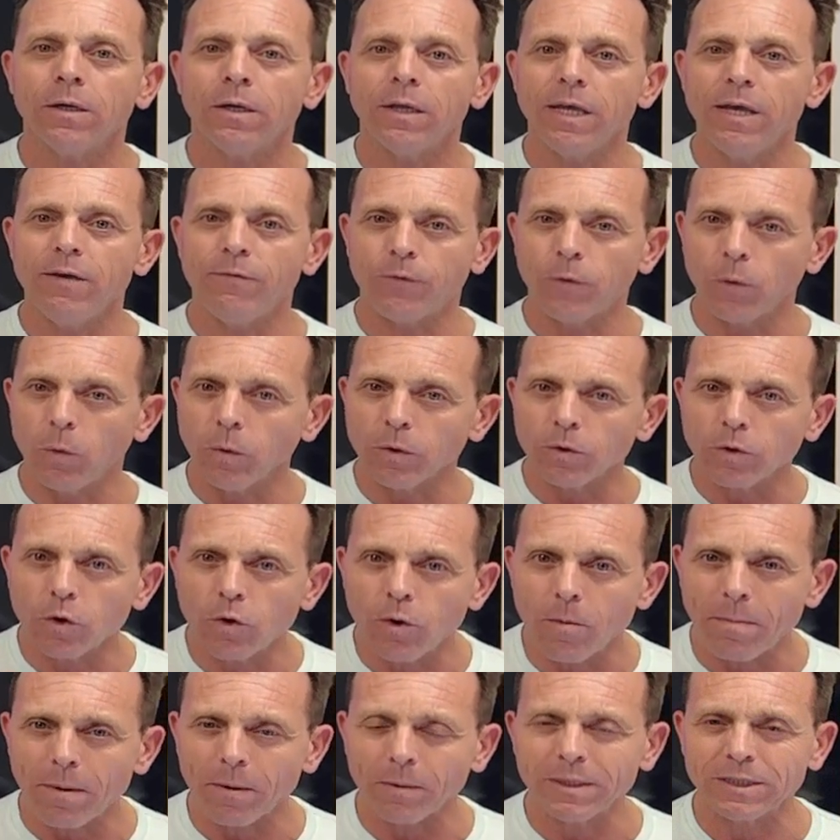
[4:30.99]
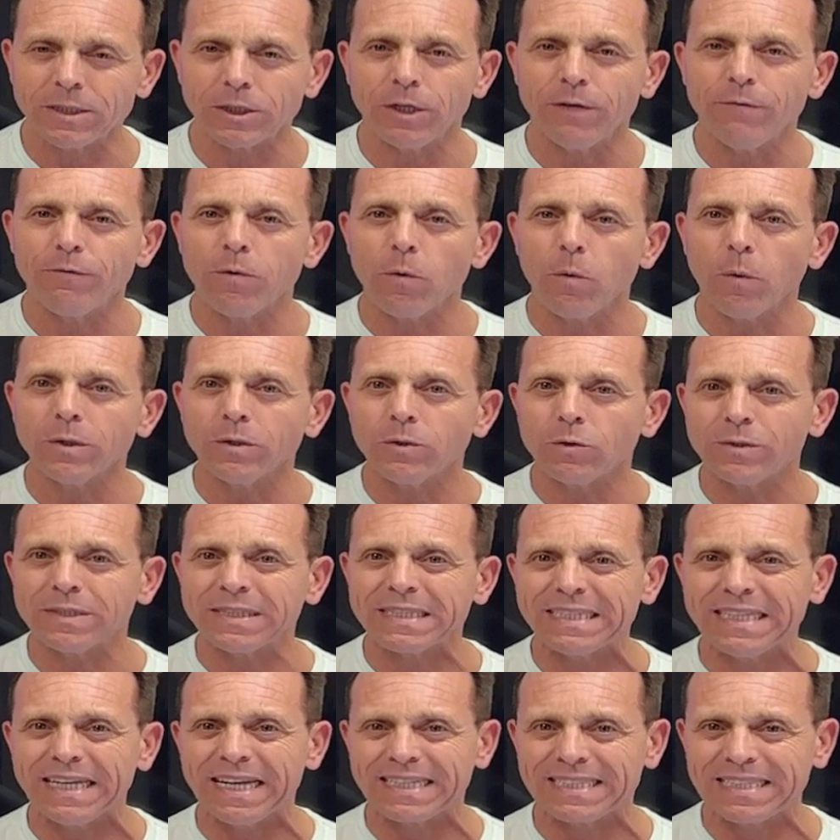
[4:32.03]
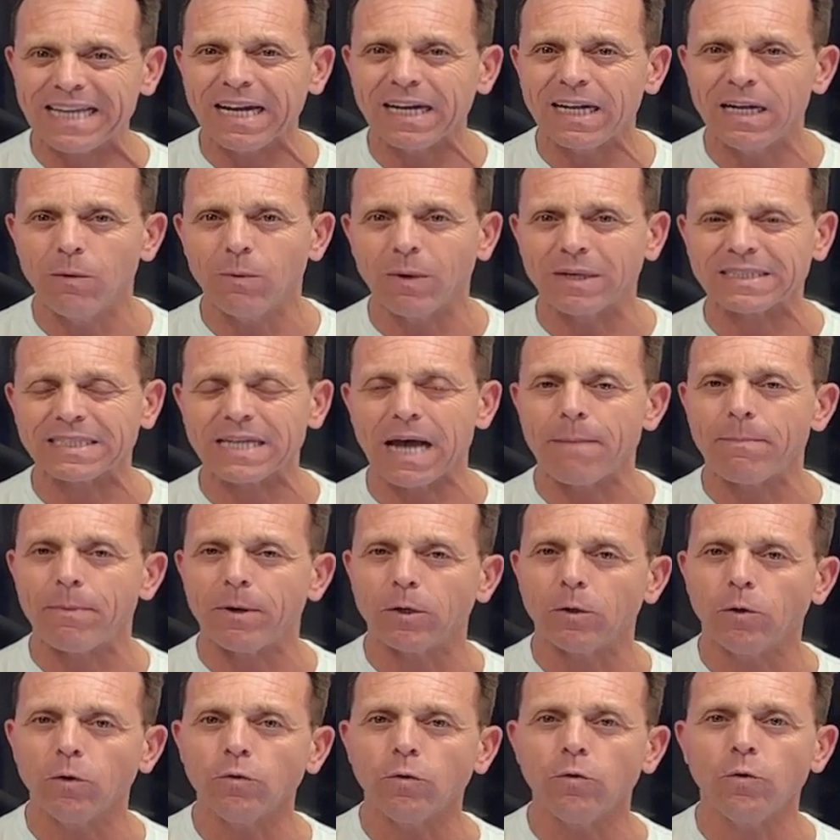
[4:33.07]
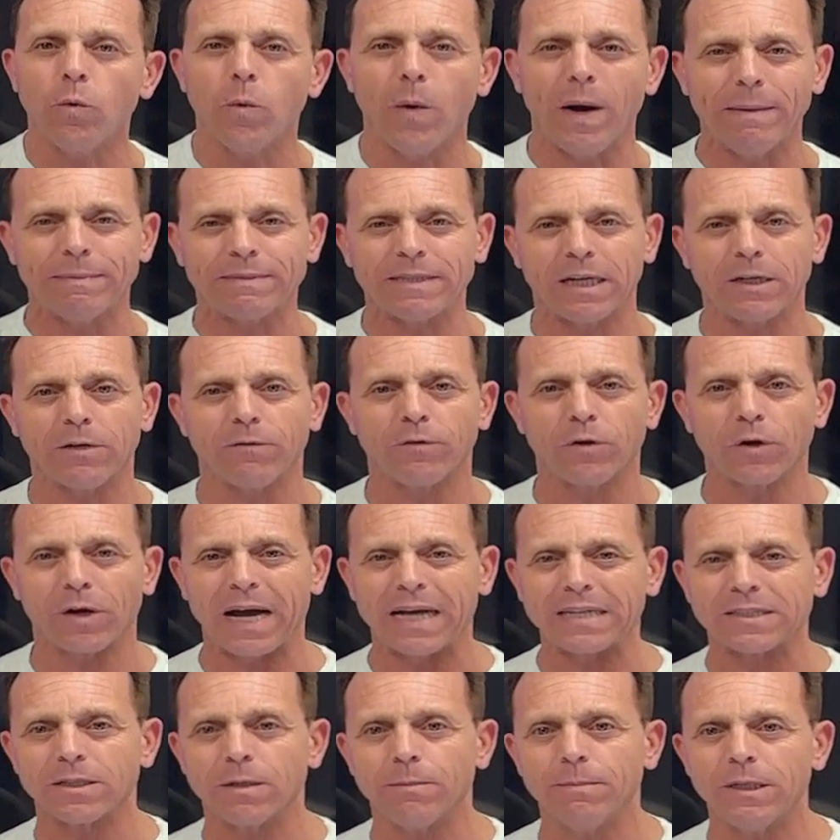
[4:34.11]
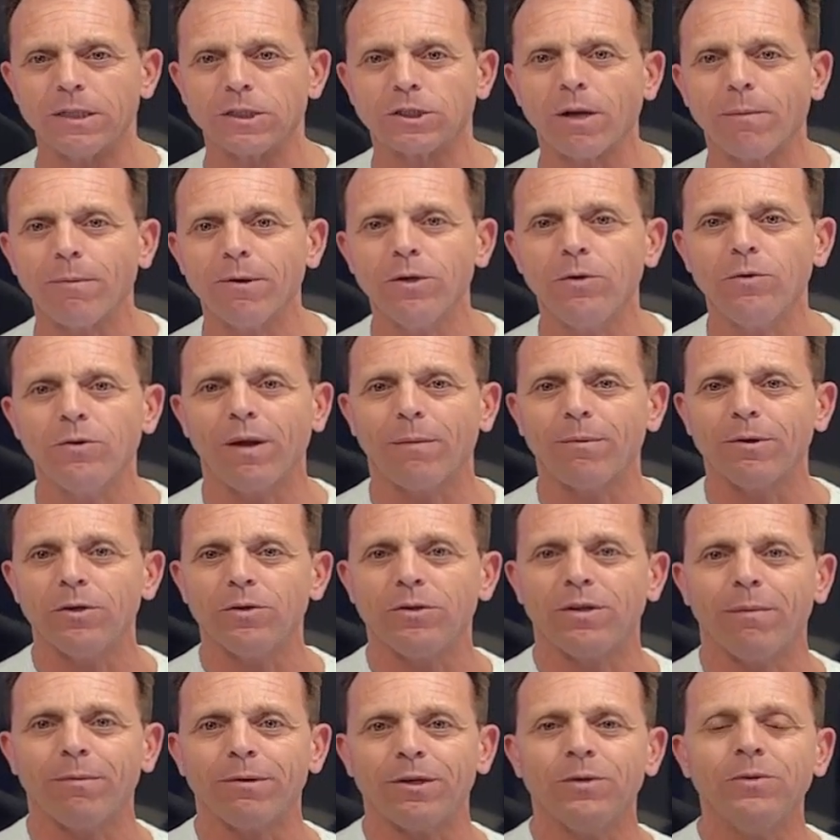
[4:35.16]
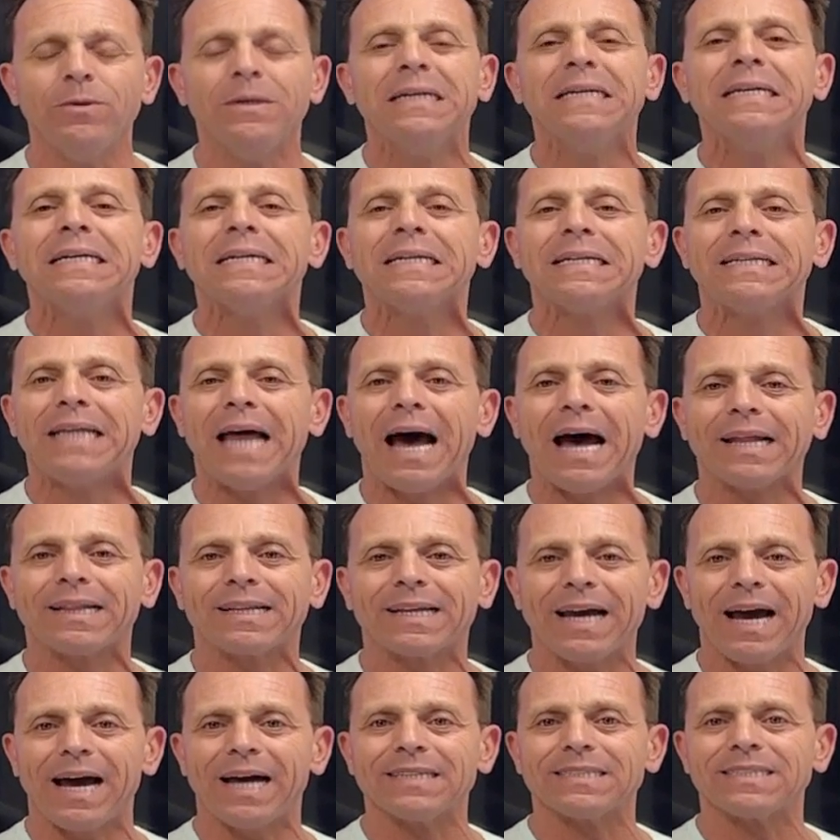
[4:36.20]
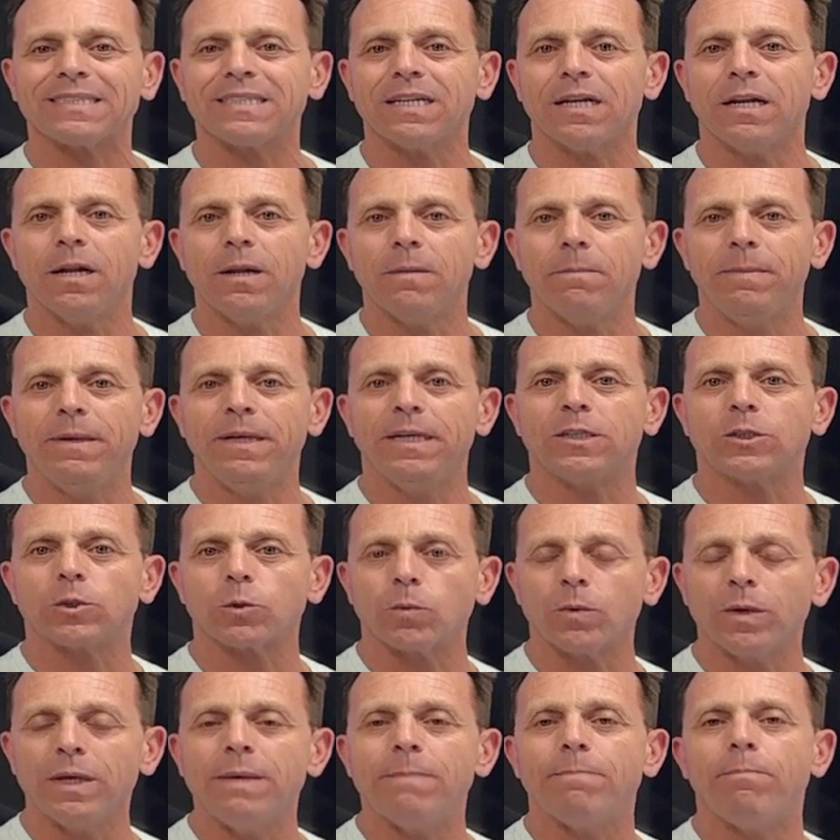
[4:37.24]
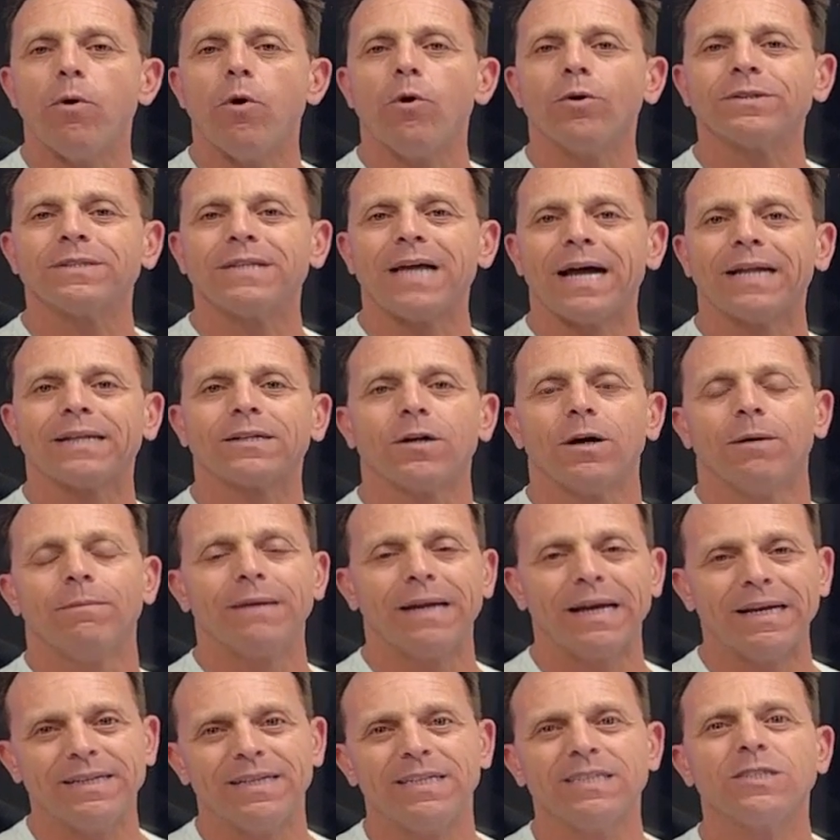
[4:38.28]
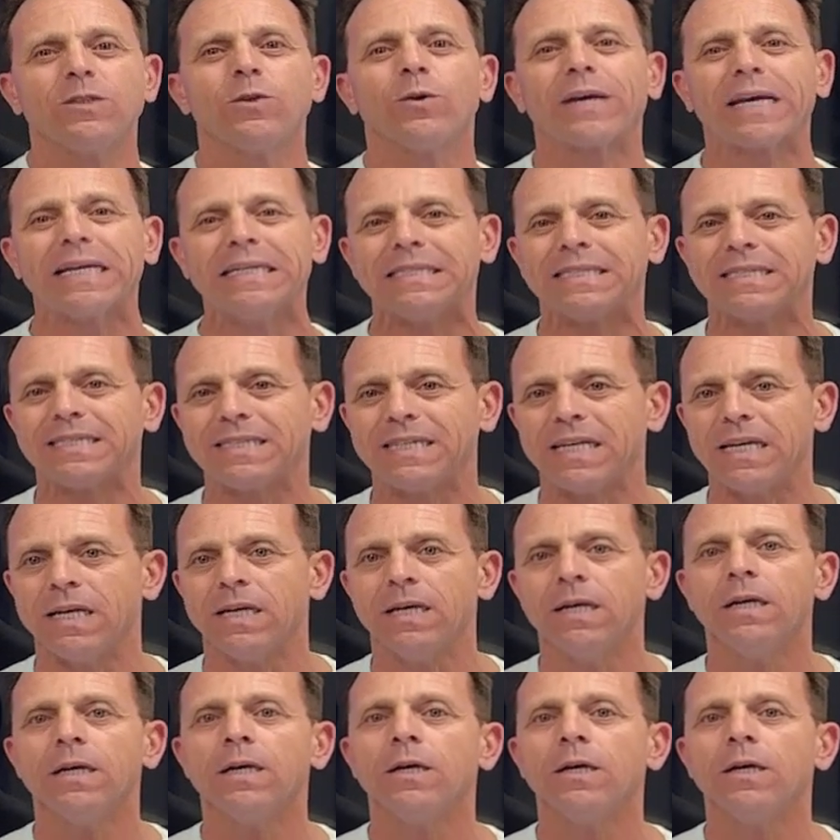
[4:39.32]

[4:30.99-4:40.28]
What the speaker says: If you want a comparison, if you want to see exactly what's happened, go to the website of the Castle Beach, www.castlebeachreport.com. Like this, you can see.